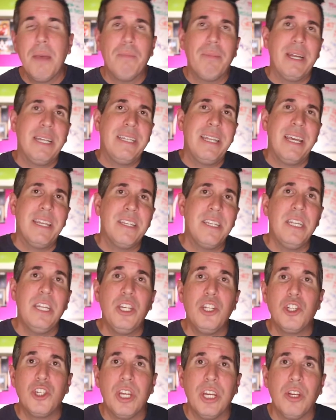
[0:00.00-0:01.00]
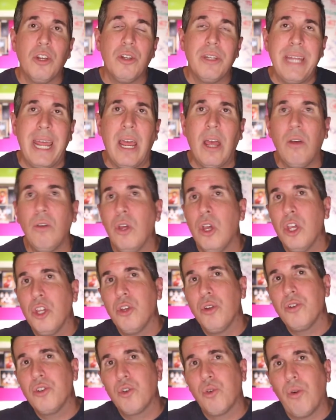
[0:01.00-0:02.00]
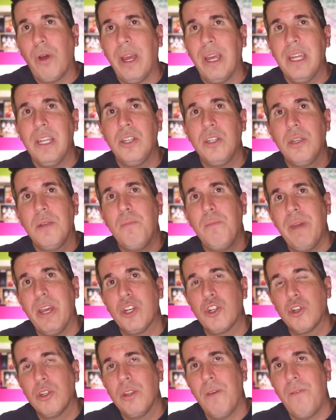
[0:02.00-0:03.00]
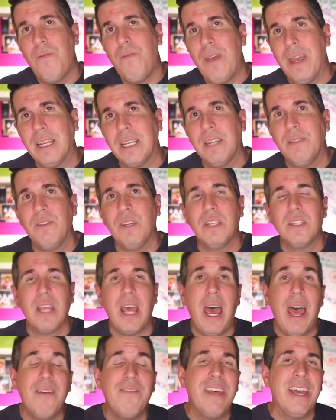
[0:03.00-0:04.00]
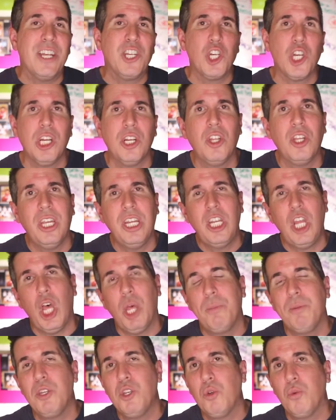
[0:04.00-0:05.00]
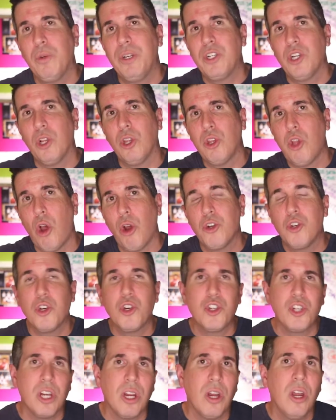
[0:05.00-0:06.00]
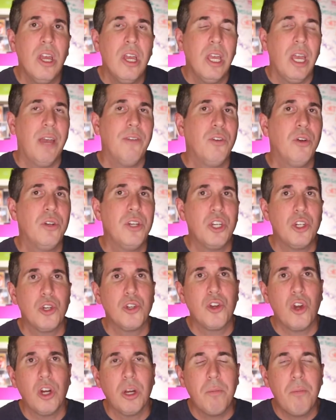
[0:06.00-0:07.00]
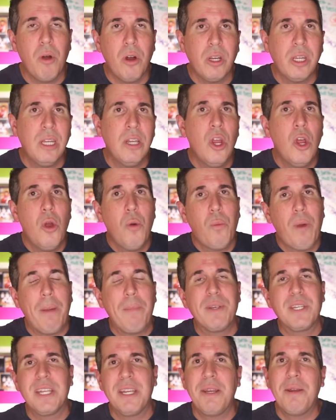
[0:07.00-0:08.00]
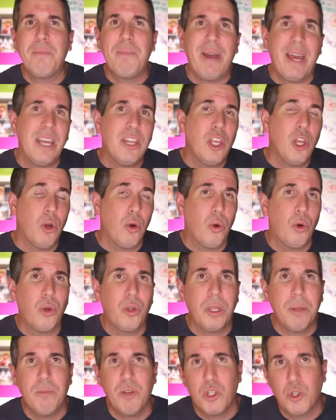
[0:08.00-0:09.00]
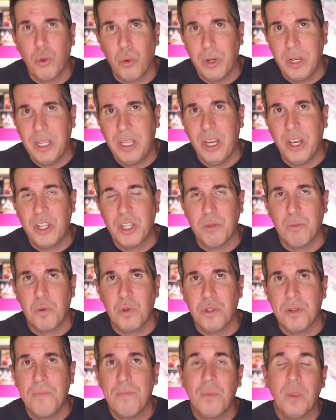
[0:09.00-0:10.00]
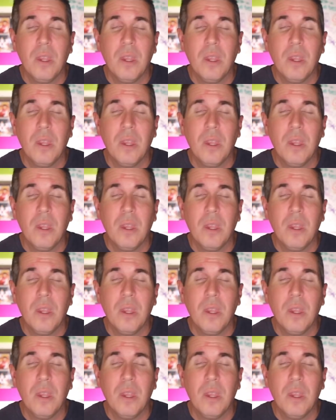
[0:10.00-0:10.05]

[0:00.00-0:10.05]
By testing each channel now, you're trying to measure the effectiveness of that channel and helping you reach a larger share of your initial target market represented by the early majority customers.